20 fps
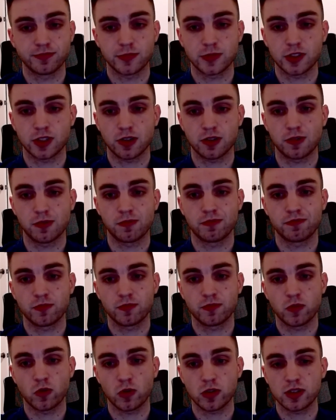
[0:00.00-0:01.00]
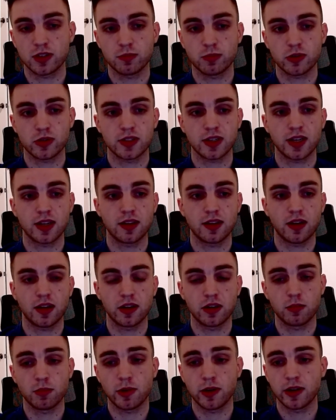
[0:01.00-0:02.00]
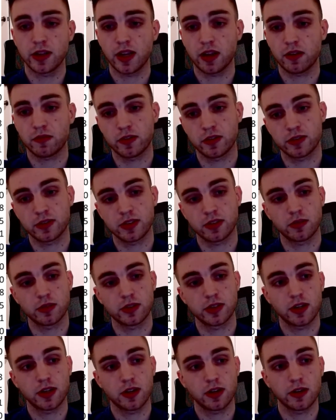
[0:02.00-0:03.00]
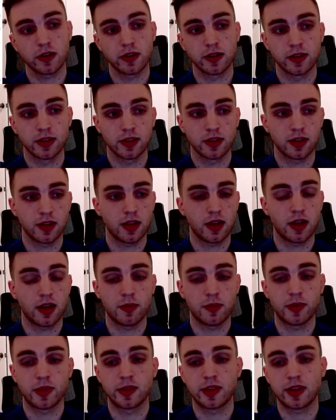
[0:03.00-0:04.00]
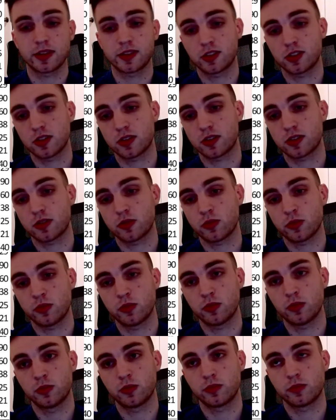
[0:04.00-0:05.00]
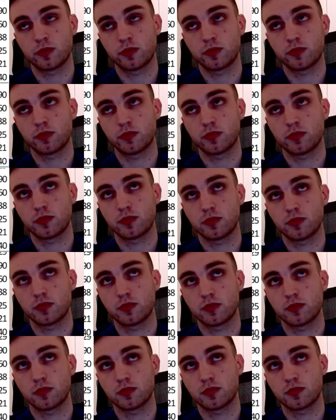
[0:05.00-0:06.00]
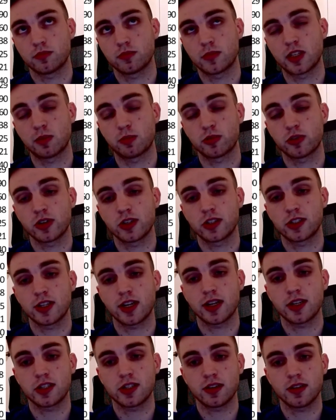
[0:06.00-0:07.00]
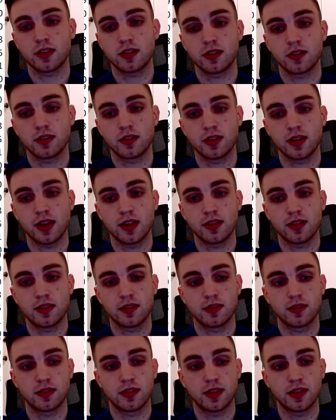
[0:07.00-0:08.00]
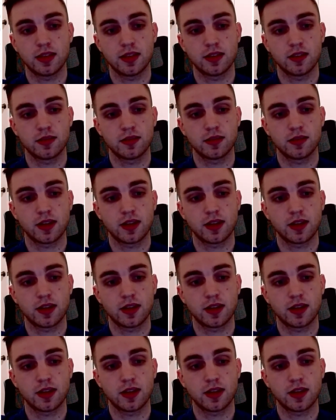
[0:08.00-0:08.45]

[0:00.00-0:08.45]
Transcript: So 14% on your money every single year, and that's just through the appreciation in the